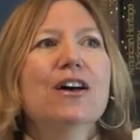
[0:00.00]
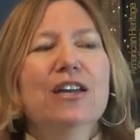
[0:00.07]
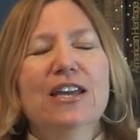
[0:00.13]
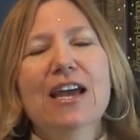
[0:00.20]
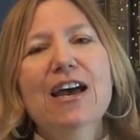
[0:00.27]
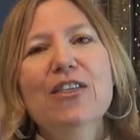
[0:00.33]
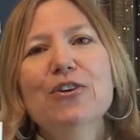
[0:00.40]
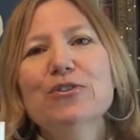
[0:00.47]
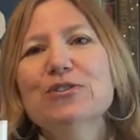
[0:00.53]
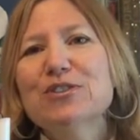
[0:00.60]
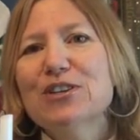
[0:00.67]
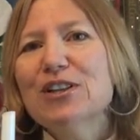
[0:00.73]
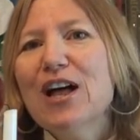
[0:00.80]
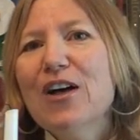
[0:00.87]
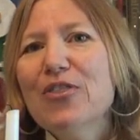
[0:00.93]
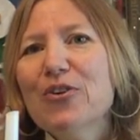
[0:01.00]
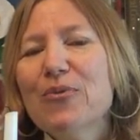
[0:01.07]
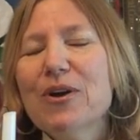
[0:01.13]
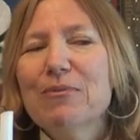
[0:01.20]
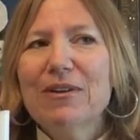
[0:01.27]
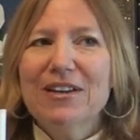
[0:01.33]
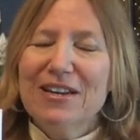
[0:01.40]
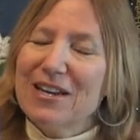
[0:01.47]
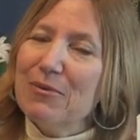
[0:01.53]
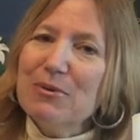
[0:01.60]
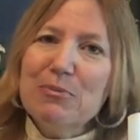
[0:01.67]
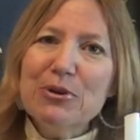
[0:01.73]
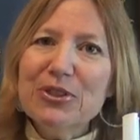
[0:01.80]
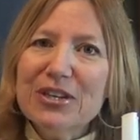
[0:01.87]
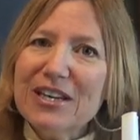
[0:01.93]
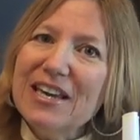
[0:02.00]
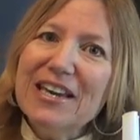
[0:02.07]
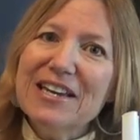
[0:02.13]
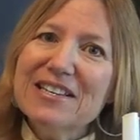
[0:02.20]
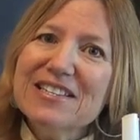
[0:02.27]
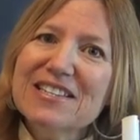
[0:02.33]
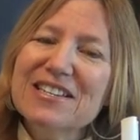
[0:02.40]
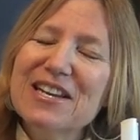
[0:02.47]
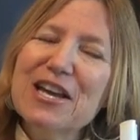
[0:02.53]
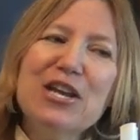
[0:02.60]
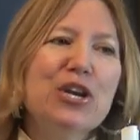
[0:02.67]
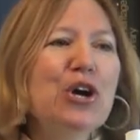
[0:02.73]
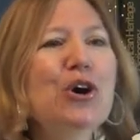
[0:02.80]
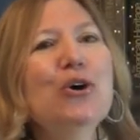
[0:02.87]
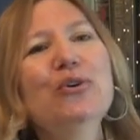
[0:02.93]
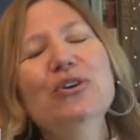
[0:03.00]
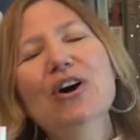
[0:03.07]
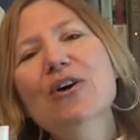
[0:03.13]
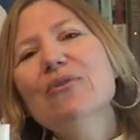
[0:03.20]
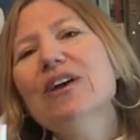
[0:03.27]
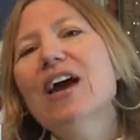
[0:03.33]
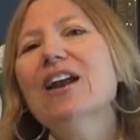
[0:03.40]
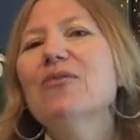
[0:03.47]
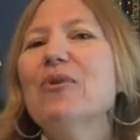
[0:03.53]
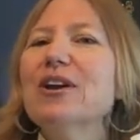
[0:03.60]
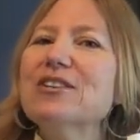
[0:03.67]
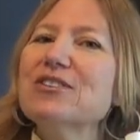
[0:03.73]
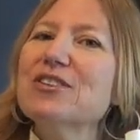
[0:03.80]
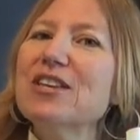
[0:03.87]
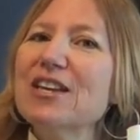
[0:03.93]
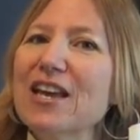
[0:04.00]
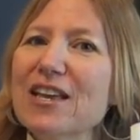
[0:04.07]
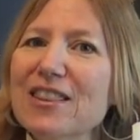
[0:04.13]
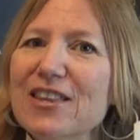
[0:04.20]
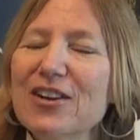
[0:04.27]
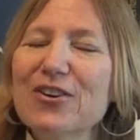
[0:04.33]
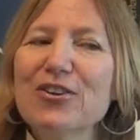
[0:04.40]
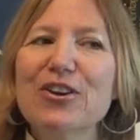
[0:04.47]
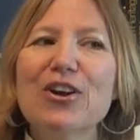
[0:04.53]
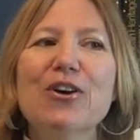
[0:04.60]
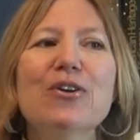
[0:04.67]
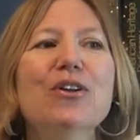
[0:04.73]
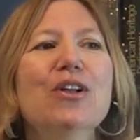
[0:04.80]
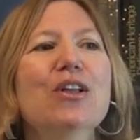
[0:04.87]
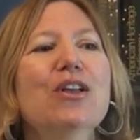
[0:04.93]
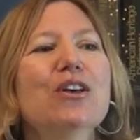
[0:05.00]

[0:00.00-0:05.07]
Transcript: yeah, they're still on their way. I'm like, can we put the kings in yet? No, we got to wait till they get there, you know.